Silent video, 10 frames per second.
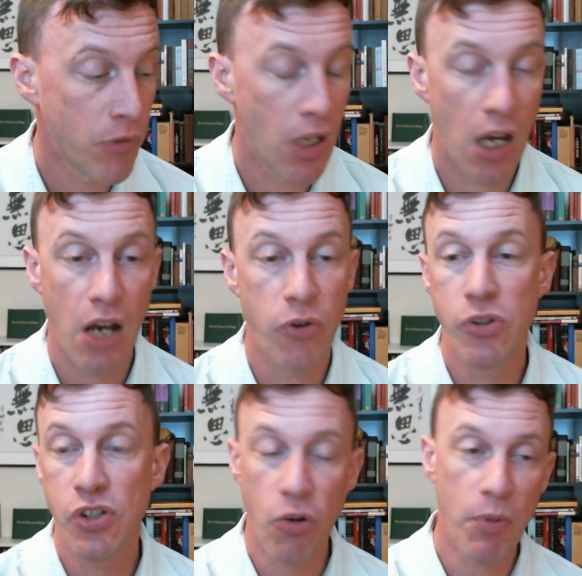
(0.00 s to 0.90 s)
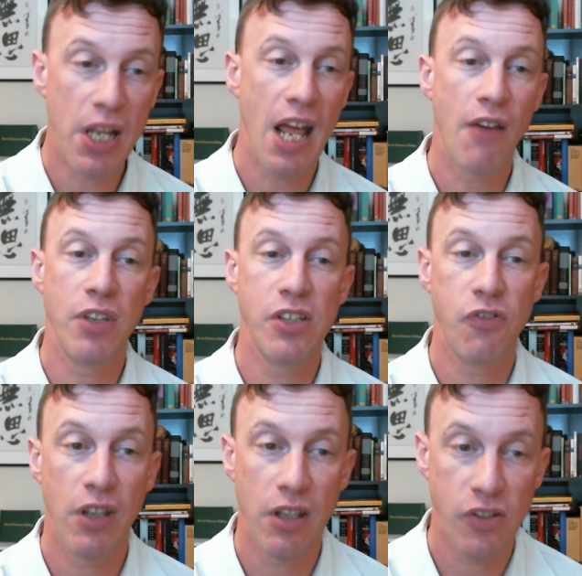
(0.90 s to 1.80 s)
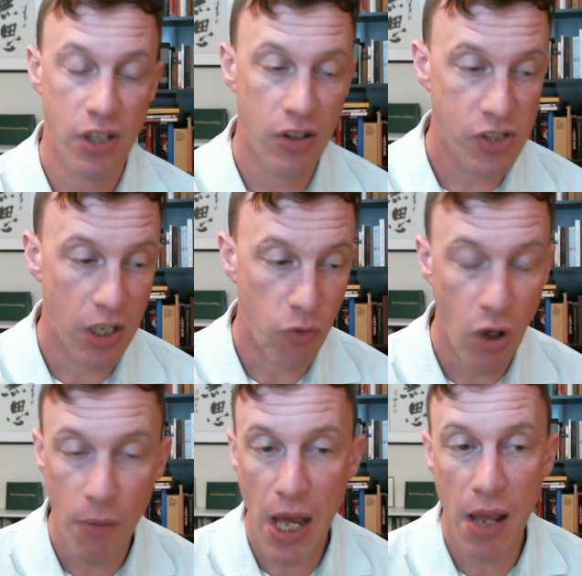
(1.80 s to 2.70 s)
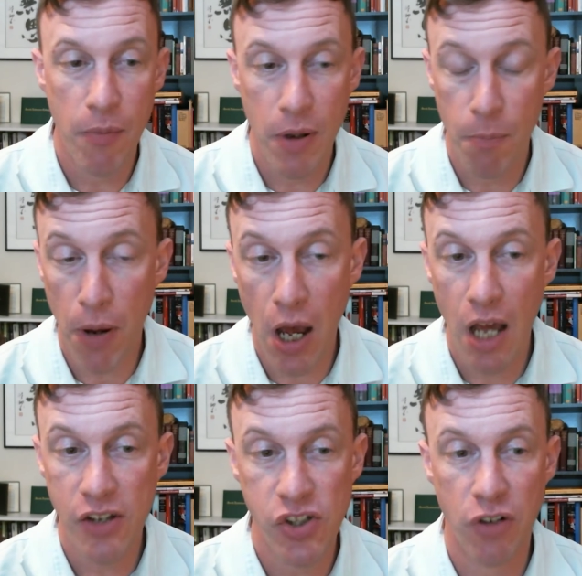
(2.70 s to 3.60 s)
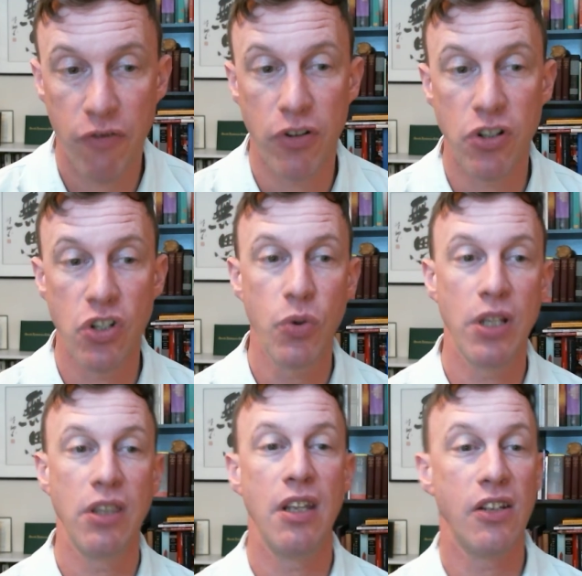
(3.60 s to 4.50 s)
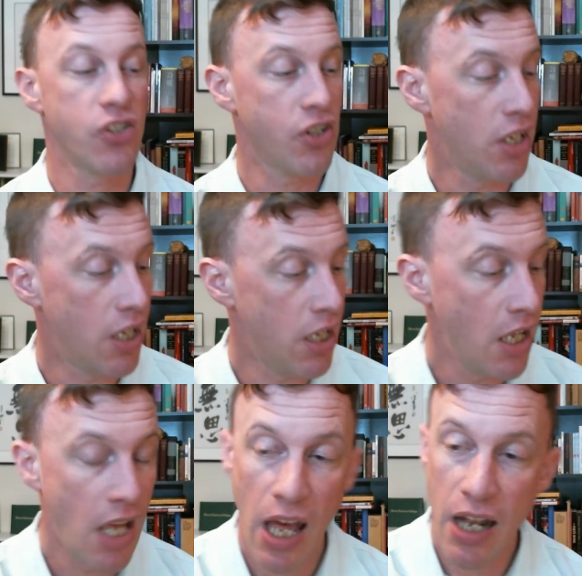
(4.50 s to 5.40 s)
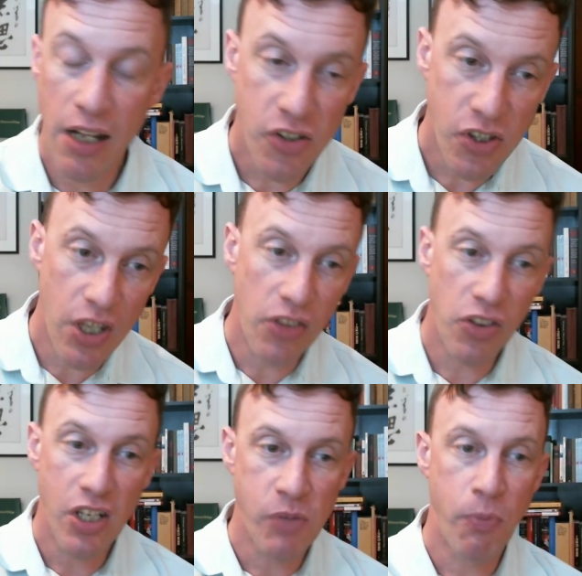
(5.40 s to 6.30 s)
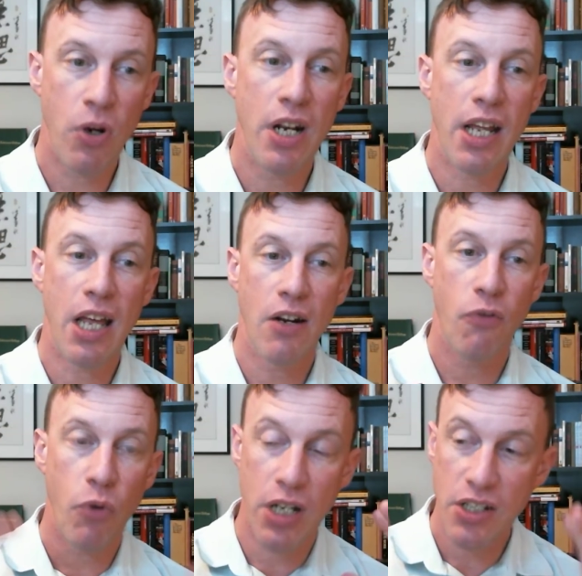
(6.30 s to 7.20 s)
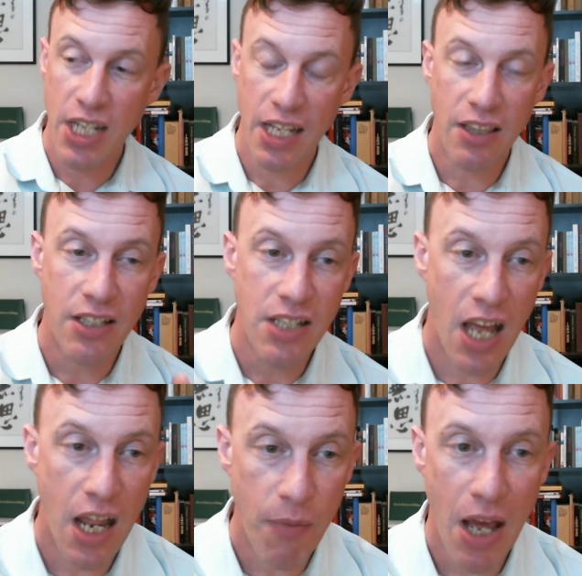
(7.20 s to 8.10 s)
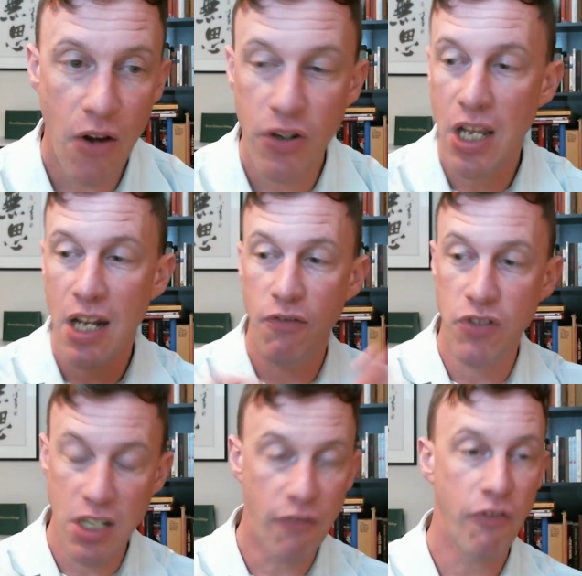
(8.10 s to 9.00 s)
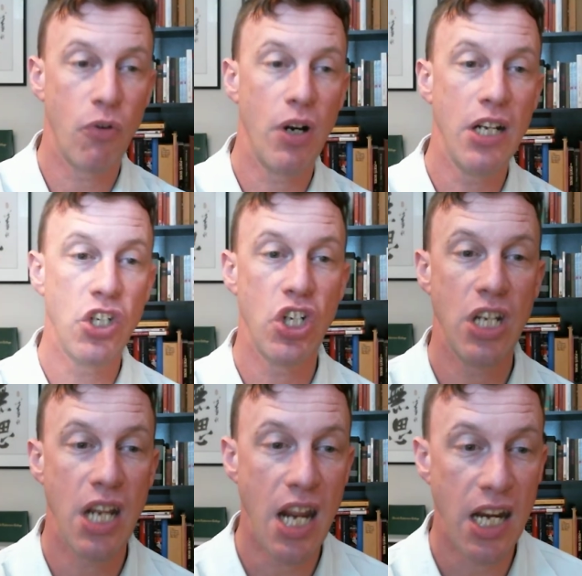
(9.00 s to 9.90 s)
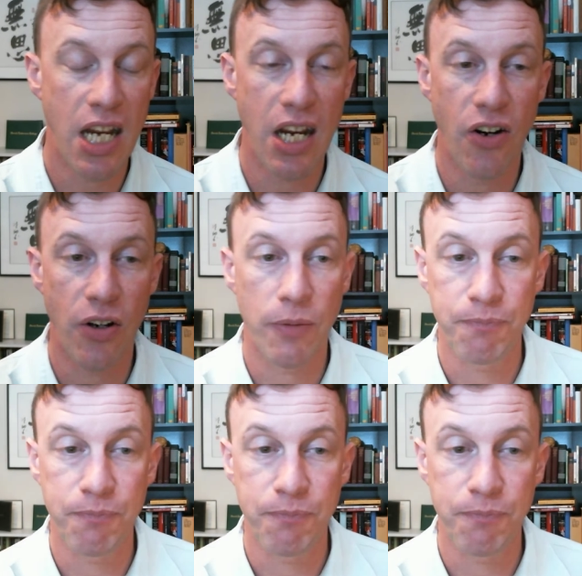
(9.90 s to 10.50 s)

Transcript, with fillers: Uh, who still might have these feelings that it's like, well, am I an imposter for doing this? And it's at this point I kind of want to take the time out and kind of differentiate here,